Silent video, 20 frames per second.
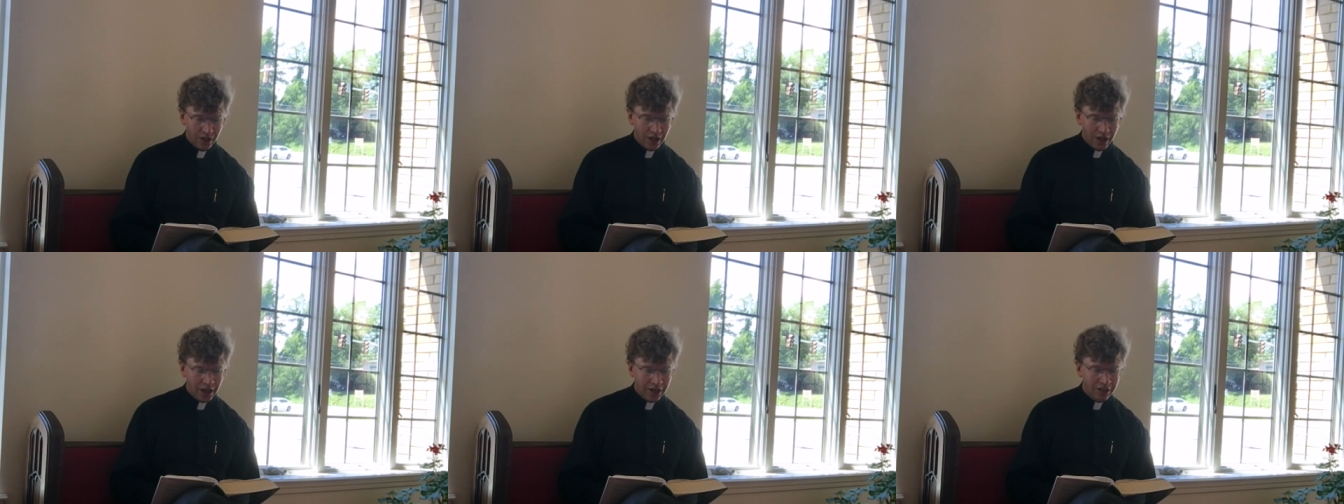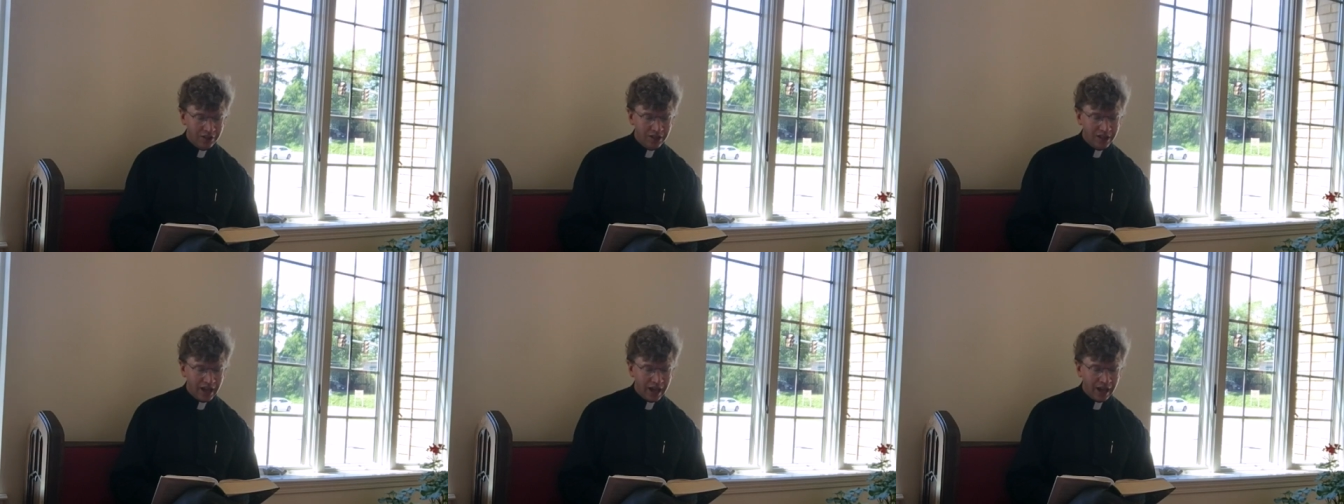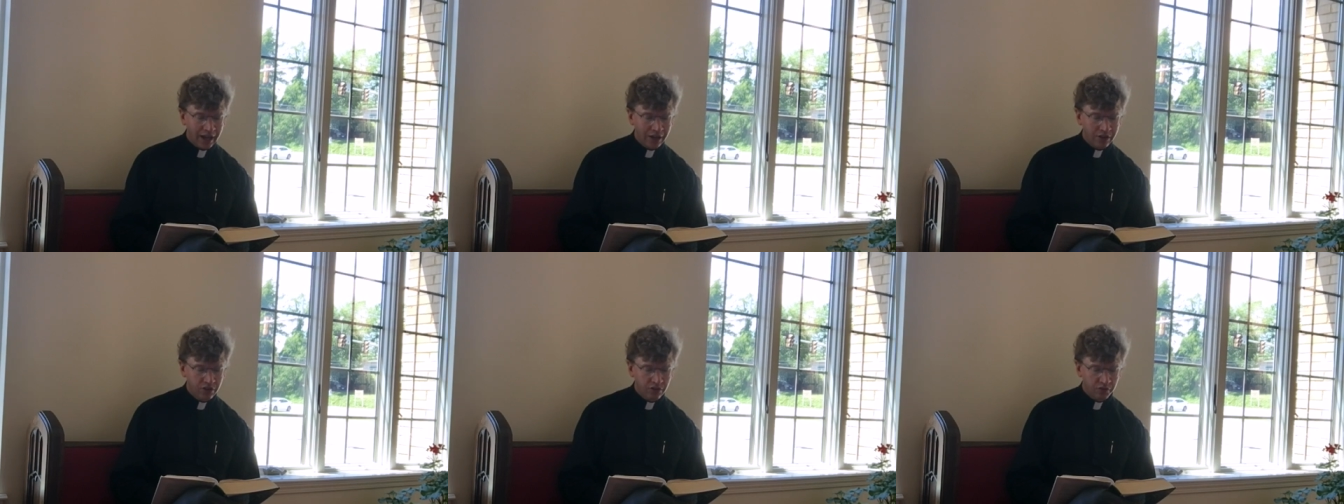And in the
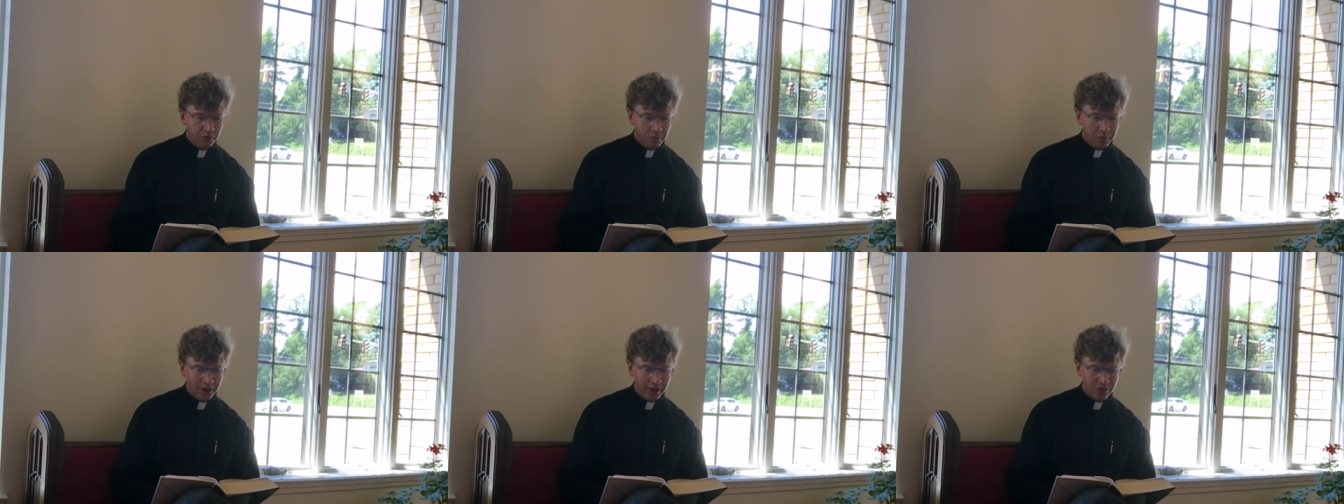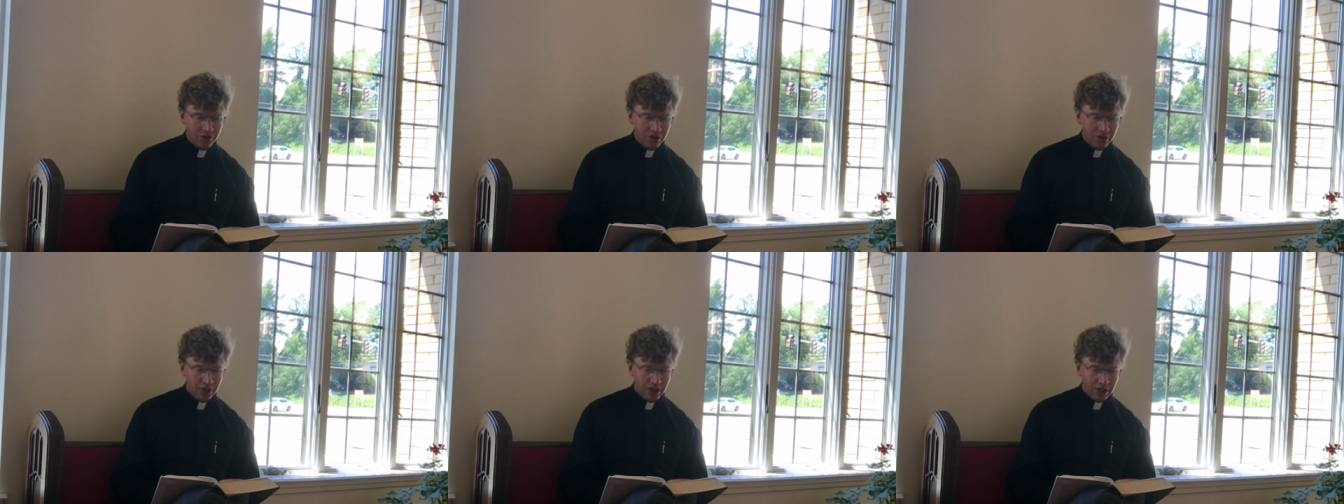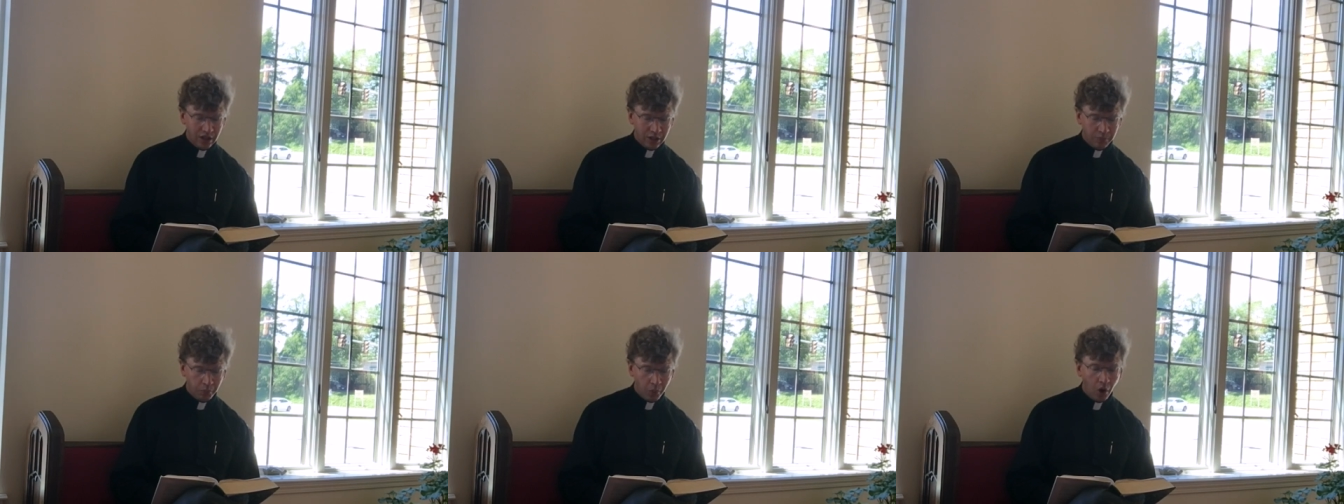act of blessing,
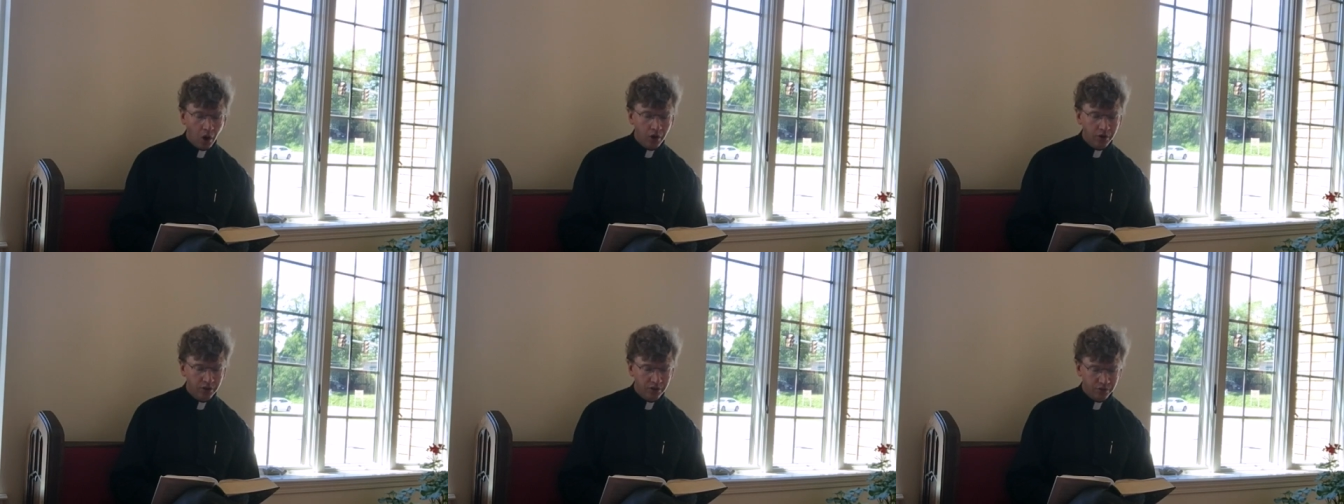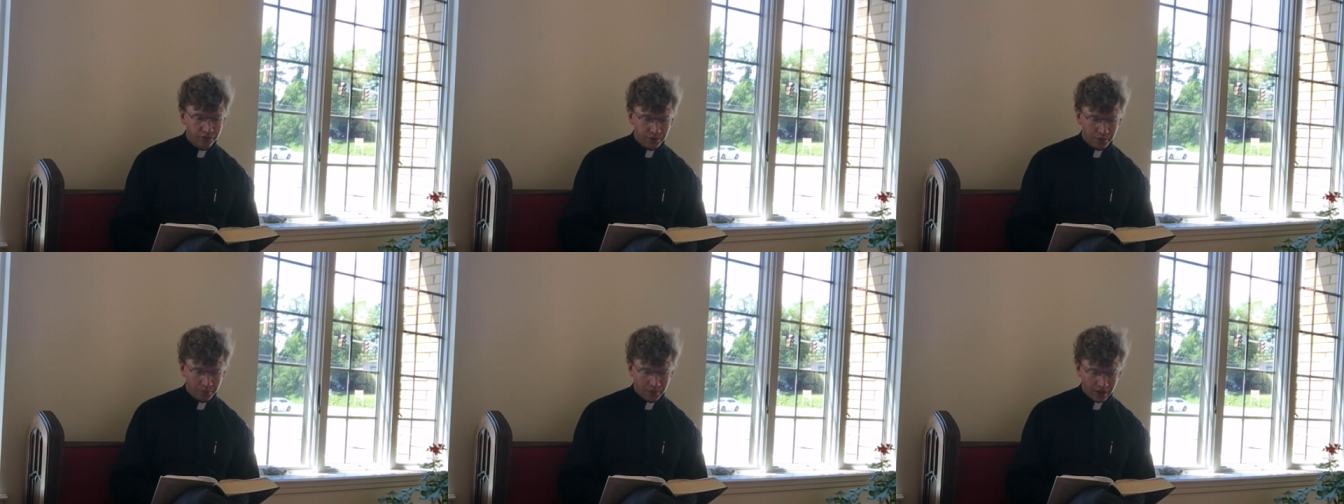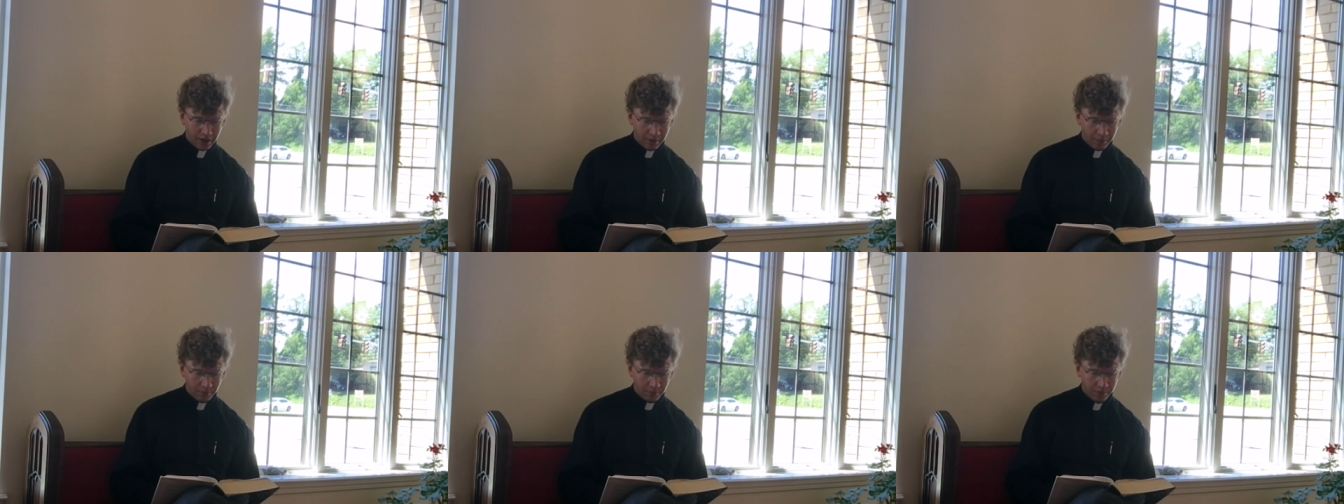he parted from
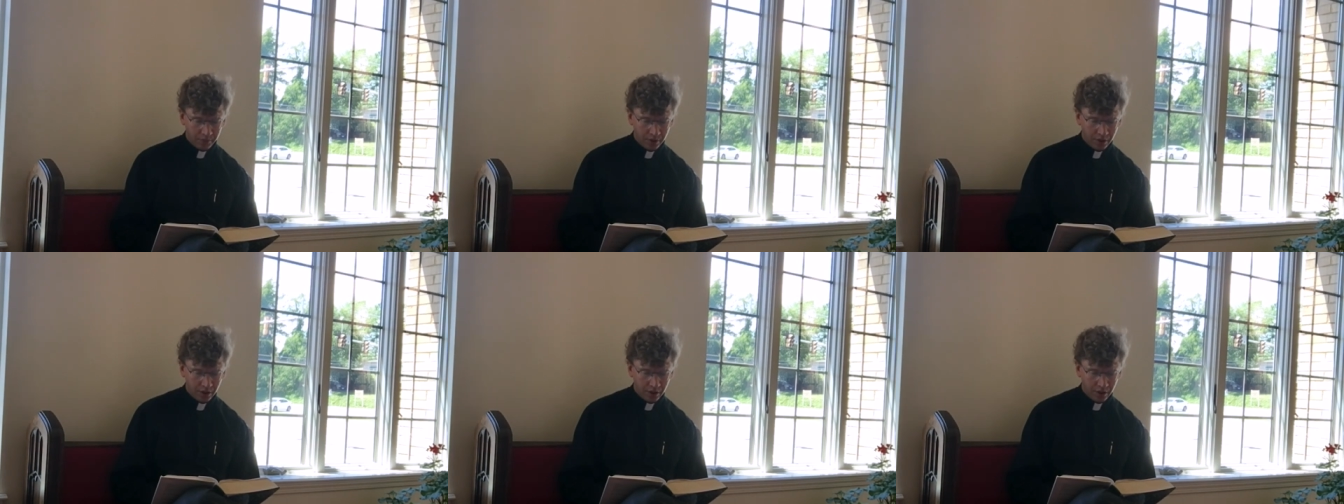them,